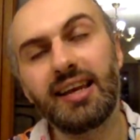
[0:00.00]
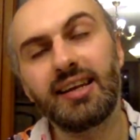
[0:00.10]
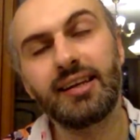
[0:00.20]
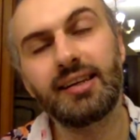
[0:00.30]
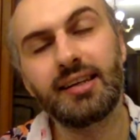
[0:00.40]

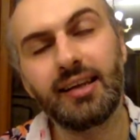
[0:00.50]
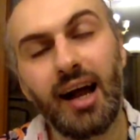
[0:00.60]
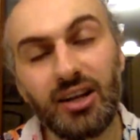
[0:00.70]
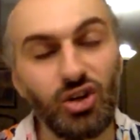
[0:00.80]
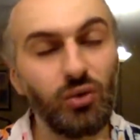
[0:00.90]
it's
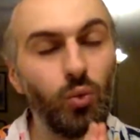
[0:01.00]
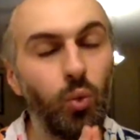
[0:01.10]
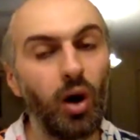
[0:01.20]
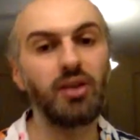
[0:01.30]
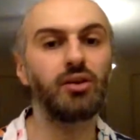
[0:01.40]
such a
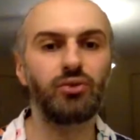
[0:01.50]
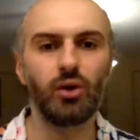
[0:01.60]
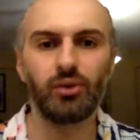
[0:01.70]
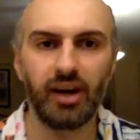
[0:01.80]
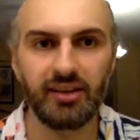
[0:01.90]

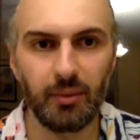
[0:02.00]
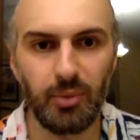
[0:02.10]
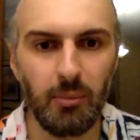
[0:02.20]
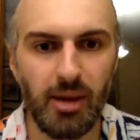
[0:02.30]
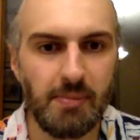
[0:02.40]
wonderful
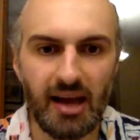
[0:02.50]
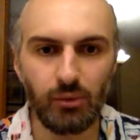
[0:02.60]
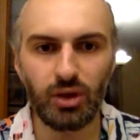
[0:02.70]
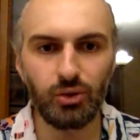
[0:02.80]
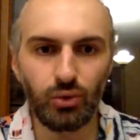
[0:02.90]
recipe. Maybe I
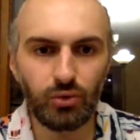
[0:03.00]
will